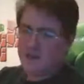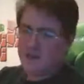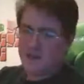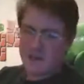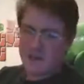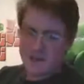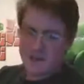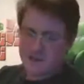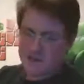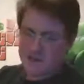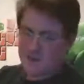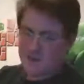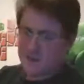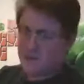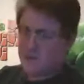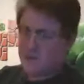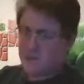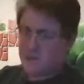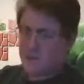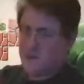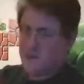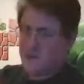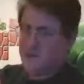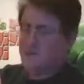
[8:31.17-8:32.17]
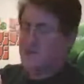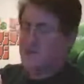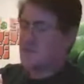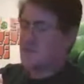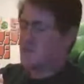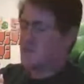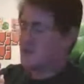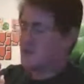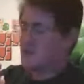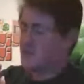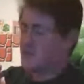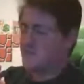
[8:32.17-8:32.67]
I'll tell you who wins that one
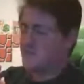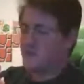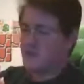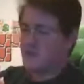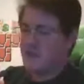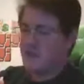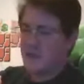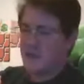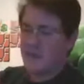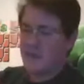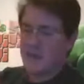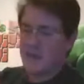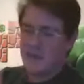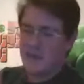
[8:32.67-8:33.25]
every day.